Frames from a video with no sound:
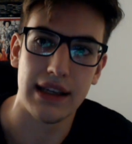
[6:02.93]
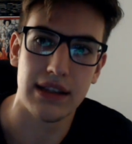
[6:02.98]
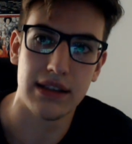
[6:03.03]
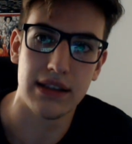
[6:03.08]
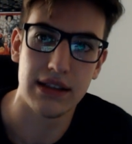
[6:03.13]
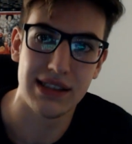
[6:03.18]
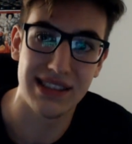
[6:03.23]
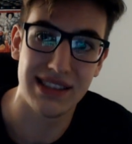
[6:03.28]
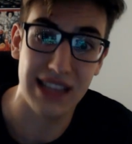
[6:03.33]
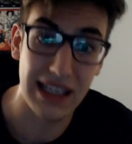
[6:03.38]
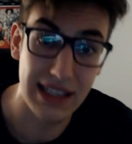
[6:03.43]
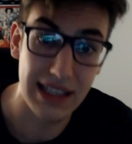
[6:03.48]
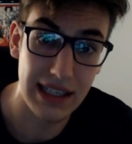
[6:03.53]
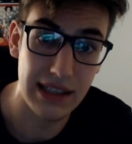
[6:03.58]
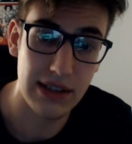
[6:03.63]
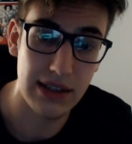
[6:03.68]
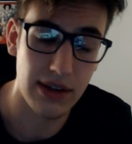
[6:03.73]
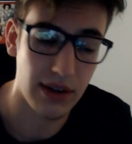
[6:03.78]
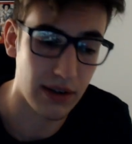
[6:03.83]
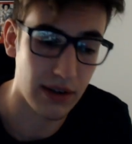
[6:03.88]

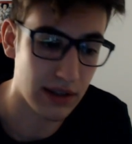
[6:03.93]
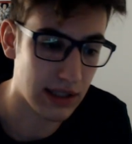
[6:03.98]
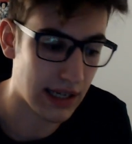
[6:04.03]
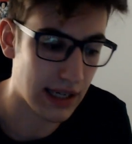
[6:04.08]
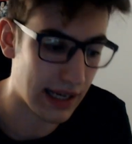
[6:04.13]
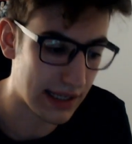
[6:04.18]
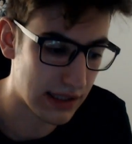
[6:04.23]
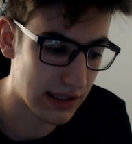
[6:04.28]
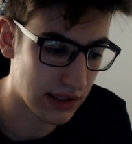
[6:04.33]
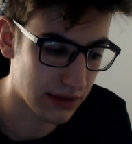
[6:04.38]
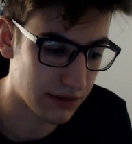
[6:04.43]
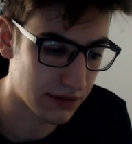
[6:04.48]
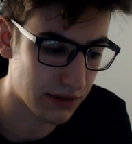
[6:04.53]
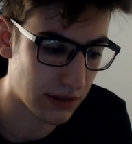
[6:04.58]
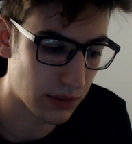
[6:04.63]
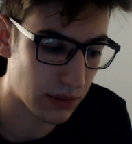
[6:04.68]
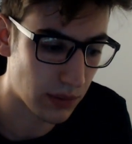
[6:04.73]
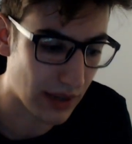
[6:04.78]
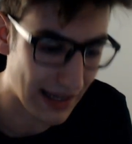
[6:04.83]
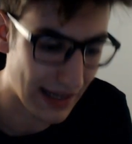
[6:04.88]
studied all kinds of
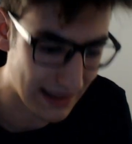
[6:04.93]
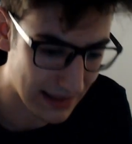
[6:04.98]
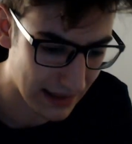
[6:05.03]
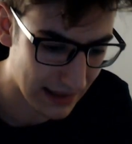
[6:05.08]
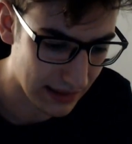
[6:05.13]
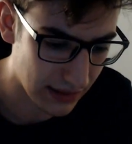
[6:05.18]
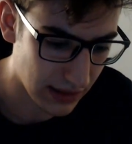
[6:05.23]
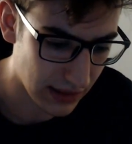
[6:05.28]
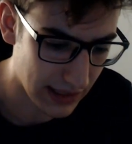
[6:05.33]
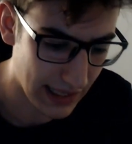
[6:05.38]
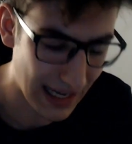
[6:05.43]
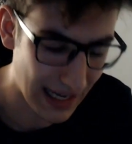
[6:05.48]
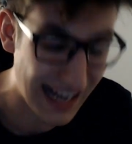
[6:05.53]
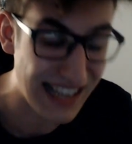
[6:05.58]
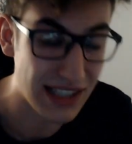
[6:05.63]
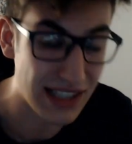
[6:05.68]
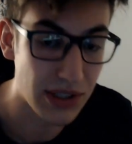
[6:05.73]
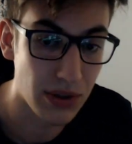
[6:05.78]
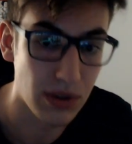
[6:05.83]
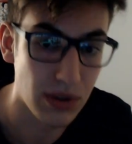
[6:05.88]
writing. Okay,
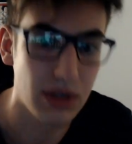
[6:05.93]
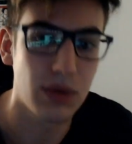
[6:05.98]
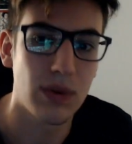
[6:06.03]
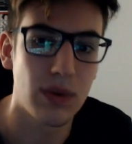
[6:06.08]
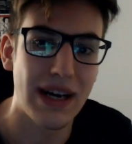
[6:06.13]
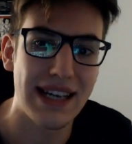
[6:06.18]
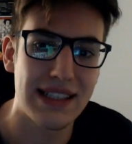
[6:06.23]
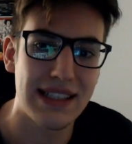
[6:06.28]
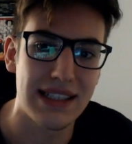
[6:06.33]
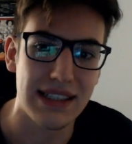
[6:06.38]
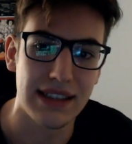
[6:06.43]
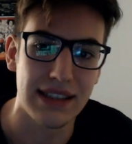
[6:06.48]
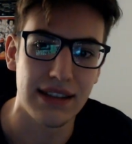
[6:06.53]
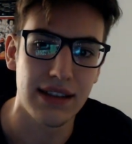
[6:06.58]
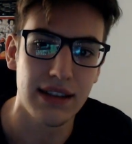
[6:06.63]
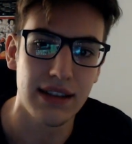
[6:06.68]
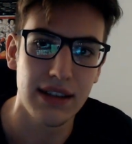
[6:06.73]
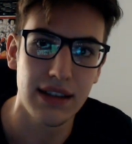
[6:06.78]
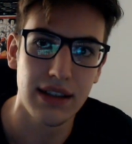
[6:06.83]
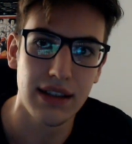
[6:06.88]
I took writing
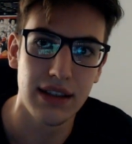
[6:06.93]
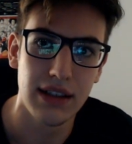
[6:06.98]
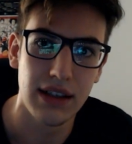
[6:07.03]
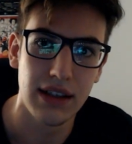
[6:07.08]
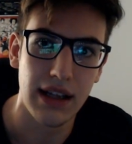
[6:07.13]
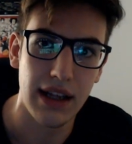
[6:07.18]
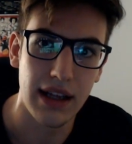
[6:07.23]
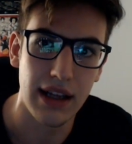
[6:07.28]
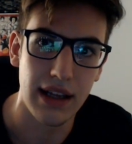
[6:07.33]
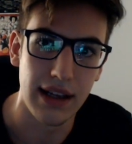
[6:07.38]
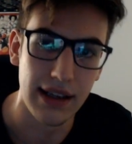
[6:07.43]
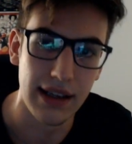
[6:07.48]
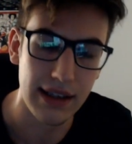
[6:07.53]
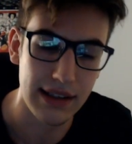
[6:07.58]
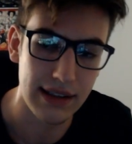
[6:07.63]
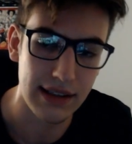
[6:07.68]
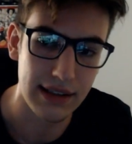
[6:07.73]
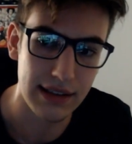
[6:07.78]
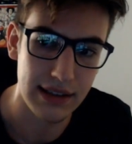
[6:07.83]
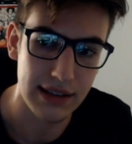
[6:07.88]

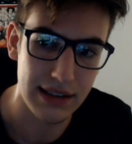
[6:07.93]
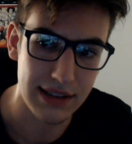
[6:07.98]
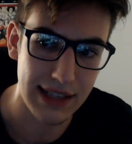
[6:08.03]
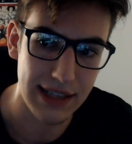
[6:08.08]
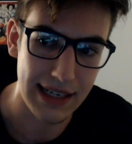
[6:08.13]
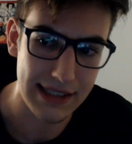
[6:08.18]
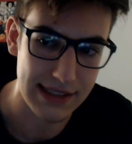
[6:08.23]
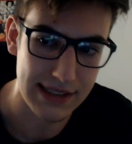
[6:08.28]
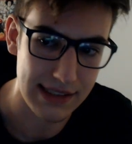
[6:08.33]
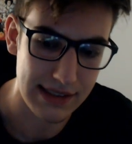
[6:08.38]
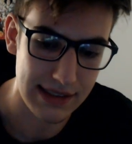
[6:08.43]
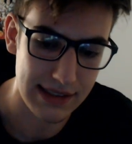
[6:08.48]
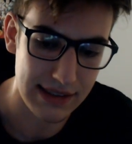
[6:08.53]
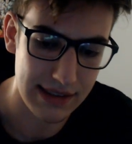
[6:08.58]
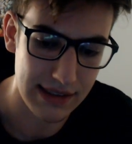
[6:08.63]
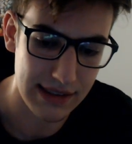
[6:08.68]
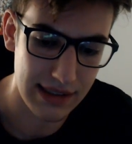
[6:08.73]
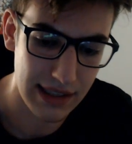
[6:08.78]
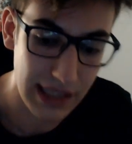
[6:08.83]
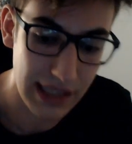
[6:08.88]

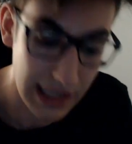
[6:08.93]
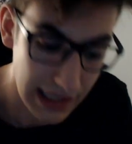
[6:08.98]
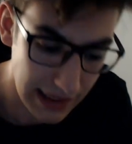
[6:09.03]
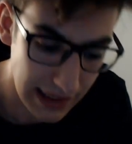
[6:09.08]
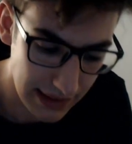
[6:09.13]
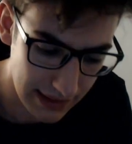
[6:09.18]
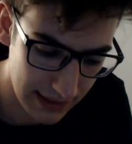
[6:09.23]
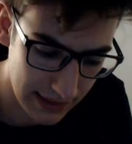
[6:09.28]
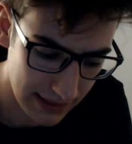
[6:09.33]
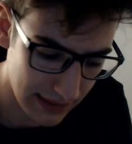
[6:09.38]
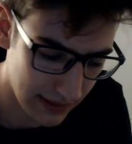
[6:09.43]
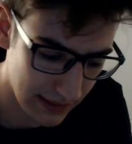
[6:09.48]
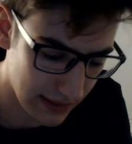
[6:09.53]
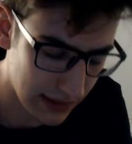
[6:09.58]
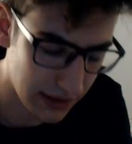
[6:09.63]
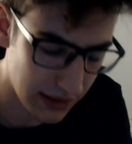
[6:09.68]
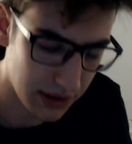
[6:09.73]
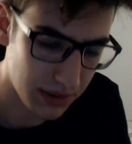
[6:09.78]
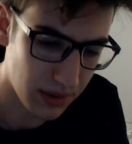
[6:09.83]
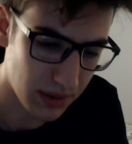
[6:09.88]
classes in
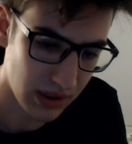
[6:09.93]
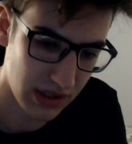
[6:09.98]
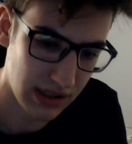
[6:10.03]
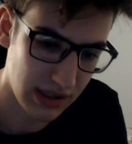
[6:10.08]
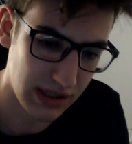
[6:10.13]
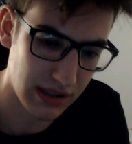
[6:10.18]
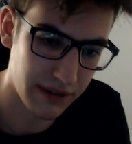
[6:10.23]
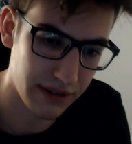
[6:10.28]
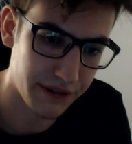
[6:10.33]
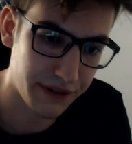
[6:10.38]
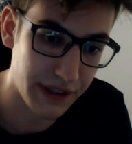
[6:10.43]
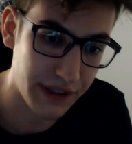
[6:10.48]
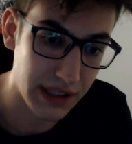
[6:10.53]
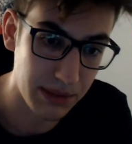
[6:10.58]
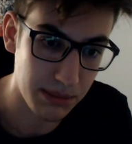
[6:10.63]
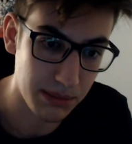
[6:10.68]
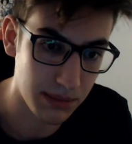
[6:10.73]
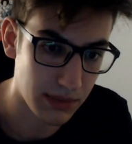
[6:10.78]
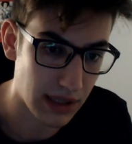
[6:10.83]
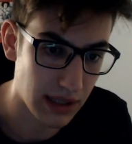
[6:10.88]
university.
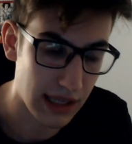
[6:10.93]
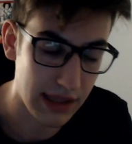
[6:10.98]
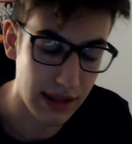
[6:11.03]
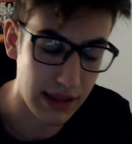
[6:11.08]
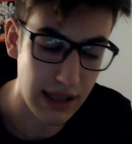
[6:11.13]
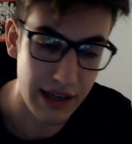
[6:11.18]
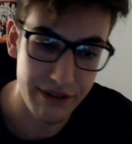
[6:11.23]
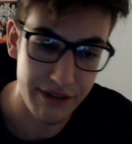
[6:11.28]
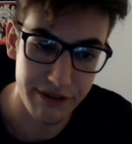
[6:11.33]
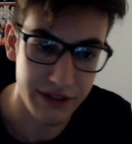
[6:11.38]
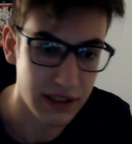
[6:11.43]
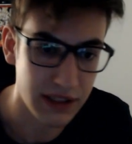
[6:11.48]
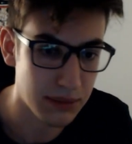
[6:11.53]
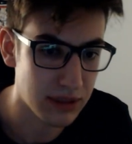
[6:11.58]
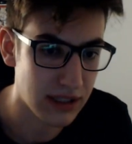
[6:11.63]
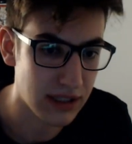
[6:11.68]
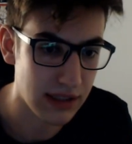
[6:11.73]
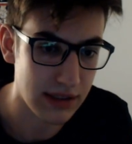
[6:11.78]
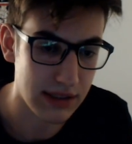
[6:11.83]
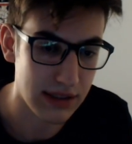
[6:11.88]
Film, I love film
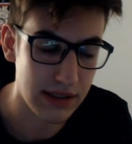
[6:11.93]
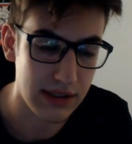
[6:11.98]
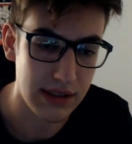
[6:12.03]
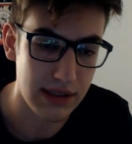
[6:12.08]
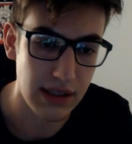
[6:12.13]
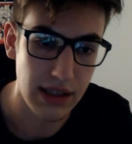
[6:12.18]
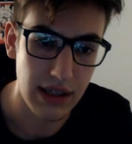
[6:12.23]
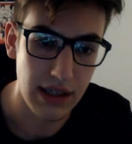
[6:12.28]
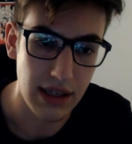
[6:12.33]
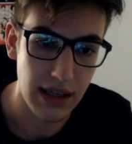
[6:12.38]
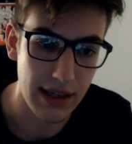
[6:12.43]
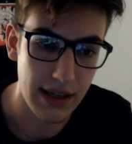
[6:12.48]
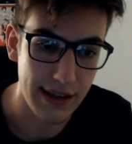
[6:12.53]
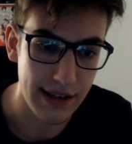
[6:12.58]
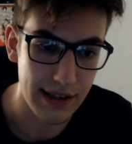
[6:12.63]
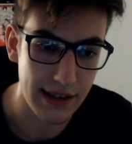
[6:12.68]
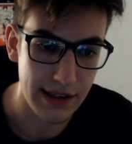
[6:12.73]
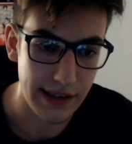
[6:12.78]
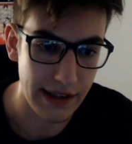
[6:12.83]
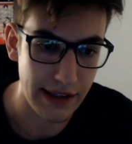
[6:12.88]
analysis.
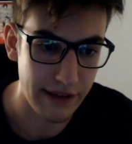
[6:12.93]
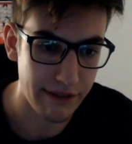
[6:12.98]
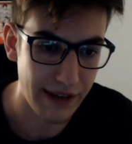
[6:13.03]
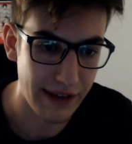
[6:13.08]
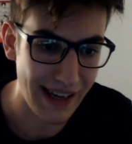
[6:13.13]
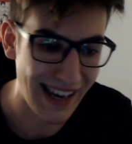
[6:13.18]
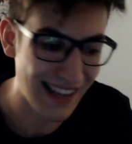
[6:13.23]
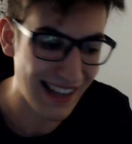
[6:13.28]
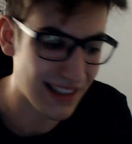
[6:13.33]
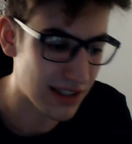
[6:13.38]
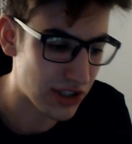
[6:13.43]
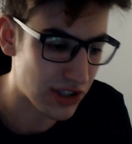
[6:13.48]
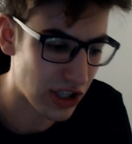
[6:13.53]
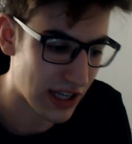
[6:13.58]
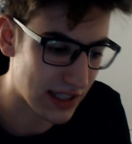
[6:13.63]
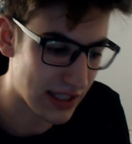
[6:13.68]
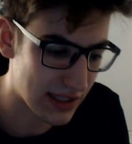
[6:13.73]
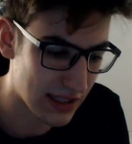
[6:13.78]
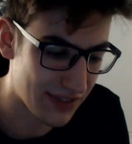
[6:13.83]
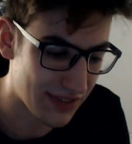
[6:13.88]
If I had the
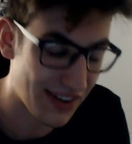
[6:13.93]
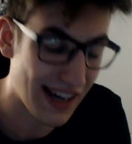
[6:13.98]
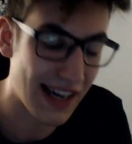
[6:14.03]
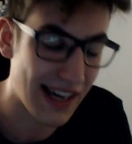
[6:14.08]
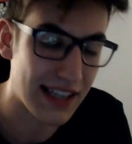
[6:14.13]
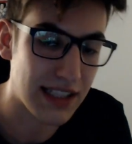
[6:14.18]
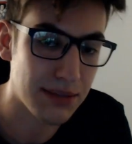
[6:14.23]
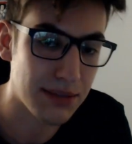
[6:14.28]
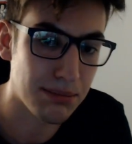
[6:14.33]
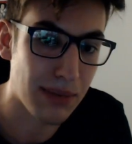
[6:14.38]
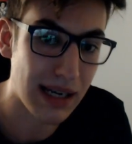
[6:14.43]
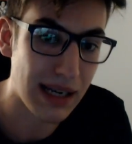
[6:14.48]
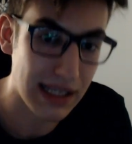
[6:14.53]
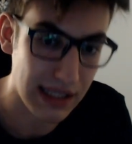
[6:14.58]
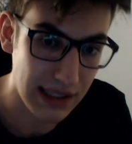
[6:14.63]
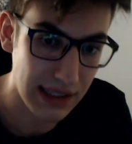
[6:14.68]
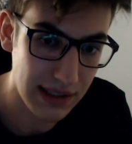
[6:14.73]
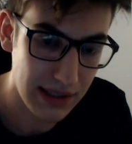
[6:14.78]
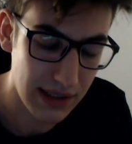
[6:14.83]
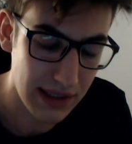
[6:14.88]
chance, if I had the
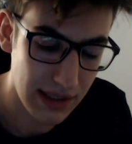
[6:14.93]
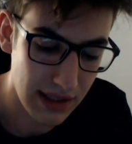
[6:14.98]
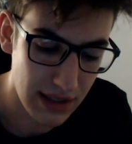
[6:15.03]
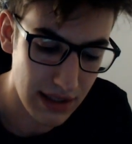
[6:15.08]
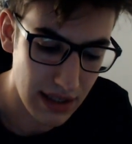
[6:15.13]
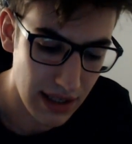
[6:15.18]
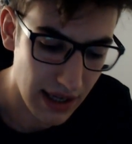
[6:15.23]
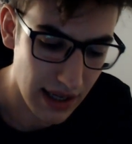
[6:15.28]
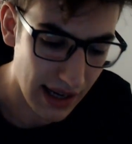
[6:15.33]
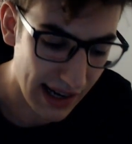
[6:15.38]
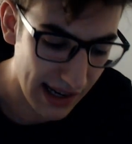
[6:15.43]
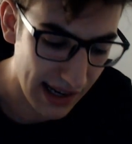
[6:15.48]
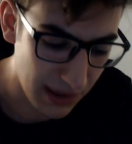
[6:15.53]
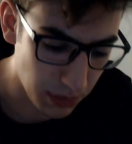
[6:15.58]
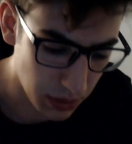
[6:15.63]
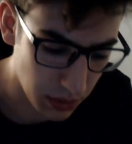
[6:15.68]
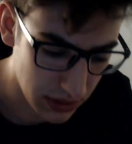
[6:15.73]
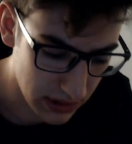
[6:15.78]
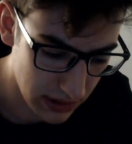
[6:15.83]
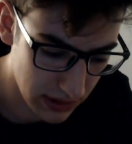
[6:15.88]
money, I
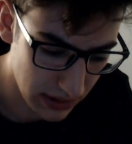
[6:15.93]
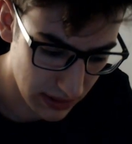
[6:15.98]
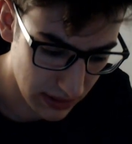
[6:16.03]
would